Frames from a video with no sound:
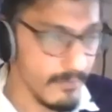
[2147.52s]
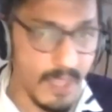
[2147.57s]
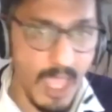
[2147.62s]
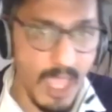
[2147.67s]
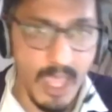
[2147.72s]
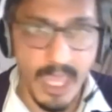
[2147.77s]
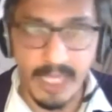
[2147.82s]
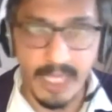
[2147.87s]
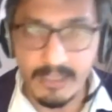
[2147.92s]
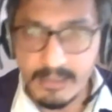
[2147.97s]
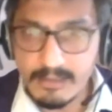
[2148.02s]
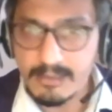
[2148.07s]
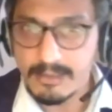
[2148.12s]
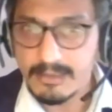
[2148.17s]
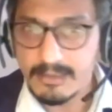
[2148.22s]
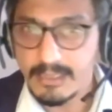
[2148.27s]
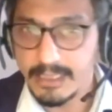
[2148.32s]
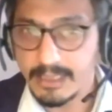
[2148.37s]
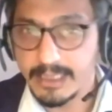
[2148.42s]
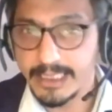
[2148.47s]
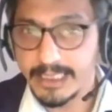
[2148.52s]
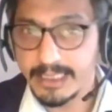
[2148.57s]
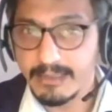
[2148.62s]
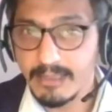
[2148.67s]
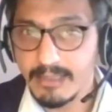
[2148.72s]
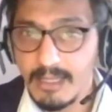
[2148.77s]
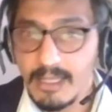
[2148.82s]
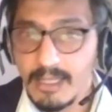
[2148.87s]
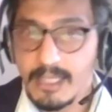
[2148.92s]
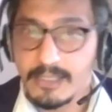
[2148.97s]
And interestingly,
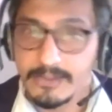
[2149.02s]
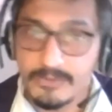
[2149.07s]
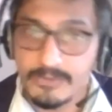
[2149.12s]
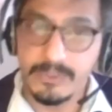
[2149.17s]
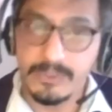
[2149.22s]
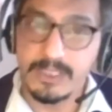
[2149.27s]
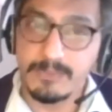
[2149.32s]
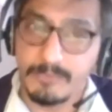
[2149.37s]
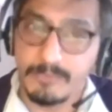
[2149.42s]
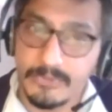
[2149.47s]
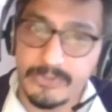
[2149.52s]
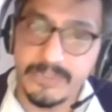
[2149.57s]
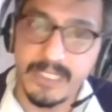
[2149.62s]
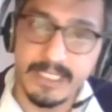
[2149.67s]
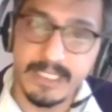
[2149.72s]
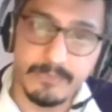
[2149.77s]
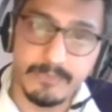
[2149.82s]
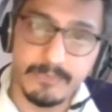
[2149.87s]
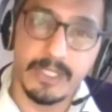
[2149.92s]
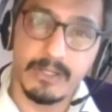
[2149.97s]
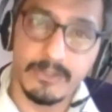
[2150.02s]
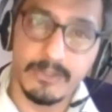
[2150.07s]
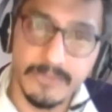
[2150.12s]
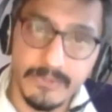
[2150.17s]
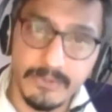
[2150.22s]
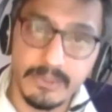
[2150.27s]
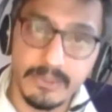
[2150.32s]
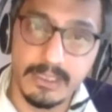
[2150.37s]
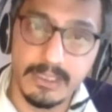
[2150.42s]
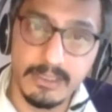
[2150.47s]
through this process, we
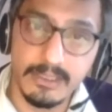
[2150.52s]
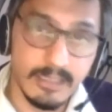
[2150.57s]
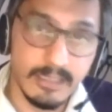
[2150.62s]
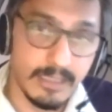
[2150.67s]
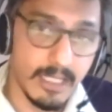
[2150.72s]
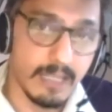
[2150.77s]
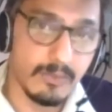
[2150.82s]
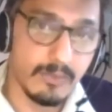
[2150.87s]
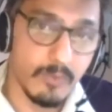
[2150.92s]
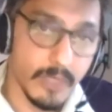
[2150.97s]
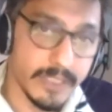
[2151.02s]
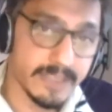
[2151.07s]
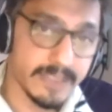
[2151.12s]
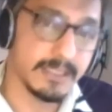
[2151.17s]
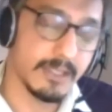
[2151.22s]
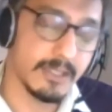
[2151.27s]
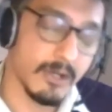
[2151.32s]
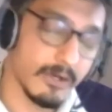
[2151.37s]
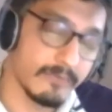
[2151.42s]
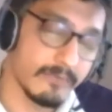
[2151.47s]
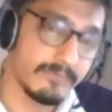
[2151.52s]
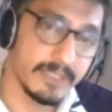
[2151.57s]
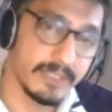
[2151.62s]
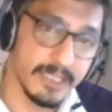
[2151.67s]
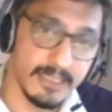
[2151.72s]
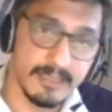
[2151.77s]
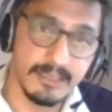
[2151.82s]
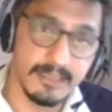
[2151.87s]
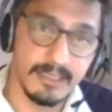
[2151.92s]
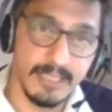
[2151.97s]
also learned that young voices are often
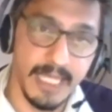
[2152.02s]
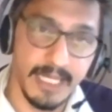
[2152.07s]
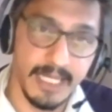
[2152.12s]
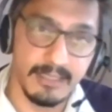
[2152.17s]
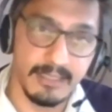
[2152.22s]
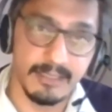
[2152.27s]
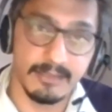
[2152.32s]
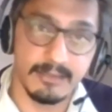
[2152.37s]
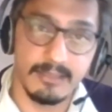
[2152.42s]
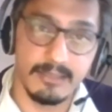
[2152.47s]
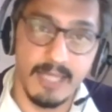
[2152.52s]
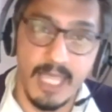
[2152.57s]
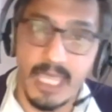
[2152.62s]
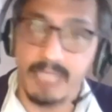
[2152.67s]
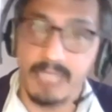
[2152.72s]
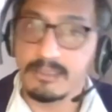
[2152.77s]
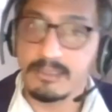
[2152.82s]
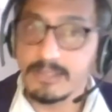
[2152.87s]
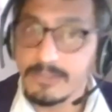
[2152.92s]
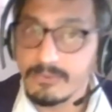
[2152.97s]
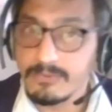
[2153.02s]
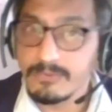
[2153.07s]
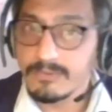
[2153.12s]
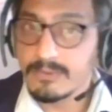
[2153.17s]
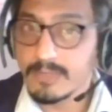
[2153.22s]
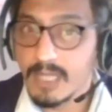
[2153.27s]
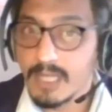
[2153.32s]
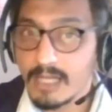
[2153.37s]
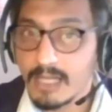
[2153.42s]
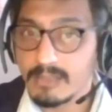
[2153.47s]
disconnected and
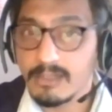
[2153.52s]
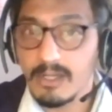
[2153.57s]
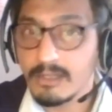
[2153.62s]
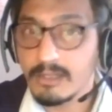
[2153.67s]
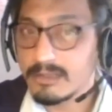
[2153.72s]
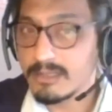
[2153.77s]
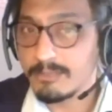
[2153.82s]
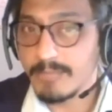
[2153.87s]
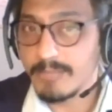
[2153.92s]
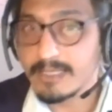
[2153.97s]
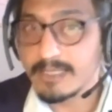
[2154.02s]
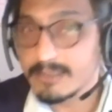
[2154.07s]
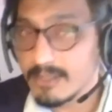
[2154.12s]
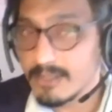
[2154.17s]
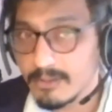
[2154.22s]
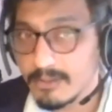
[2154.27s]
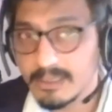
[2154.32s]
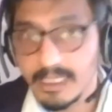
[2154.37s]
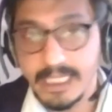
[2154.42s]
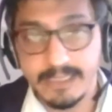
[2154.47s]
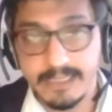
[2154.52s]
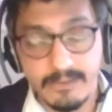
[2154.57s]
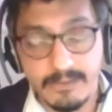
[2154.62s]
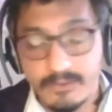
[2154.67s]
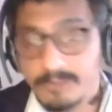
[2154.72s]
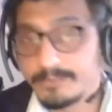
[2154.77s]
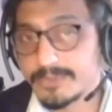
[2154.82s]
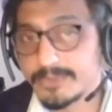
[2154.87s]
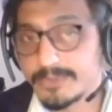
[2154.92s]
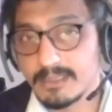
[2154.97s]
youth are not the best organized
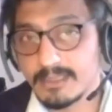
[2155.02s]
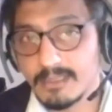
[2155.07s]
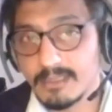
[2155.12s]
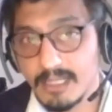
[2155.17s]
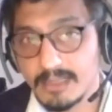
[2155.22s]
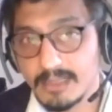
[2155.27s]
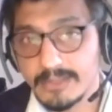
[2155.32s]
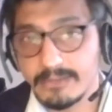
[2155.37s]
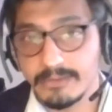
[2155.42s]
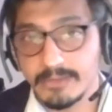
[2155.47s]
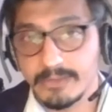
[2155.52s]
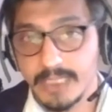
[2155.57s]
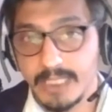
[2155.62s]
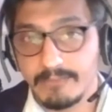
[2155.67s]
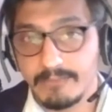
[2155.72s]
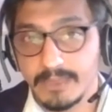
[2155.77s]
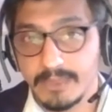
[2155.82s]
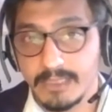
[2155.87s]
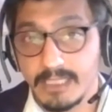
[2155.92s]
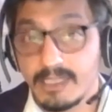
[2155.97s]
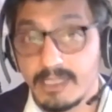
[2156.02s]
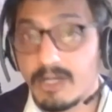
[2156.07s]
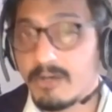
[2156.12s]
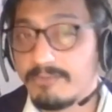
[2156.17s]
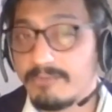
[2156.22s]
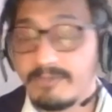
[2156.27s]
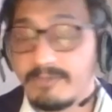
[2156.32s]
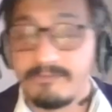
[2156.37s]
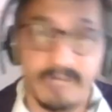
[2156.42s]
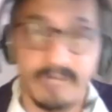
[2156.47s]
groups at the grassroots level and are
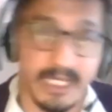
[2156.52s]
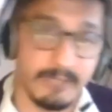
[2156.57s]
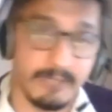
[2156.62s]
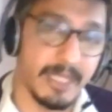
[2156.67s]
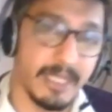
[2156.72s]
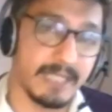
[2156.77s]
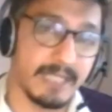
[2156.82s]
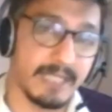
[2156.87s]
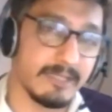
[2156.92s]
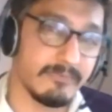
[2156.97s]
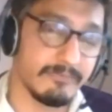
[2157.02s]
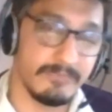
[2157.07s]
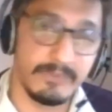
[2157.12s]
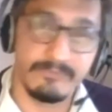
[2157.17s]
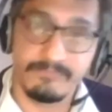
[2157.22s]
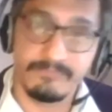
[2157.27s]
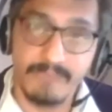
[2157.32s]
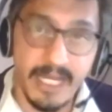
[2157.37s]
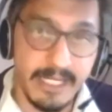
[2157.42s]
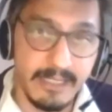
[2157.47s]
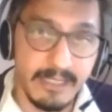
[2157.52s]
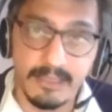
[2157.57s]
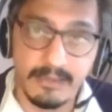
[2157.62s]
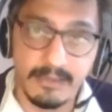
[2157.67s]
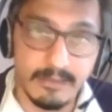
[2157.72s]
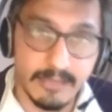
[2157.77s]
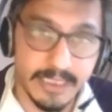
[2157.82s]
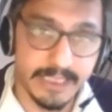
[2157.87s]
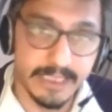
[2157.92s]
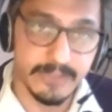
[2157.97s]
often fragmented with very
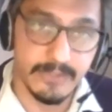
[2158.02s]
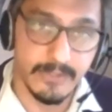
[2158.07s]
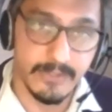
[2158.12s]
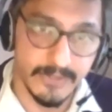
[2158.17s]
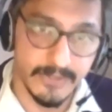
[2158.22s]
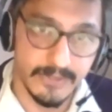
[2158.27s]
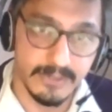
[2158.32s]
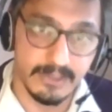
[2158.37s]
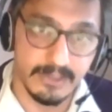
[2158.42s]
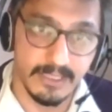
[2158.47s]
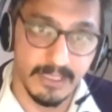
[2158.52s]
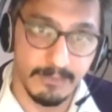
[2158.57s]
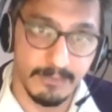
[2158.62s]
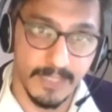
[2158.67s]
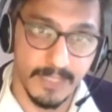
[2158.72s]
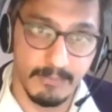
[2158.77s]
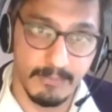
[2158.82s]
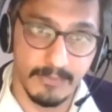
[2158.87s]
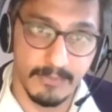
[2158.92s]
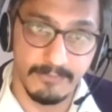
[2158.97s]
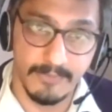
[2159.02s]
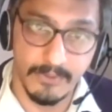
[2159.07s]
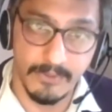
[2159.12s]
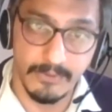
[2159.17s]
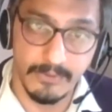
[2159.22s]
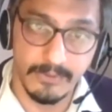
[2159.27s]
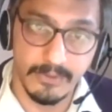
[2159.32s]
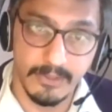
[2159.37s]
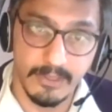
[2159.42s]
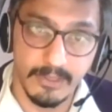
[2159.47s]
little resources to keep them afloat.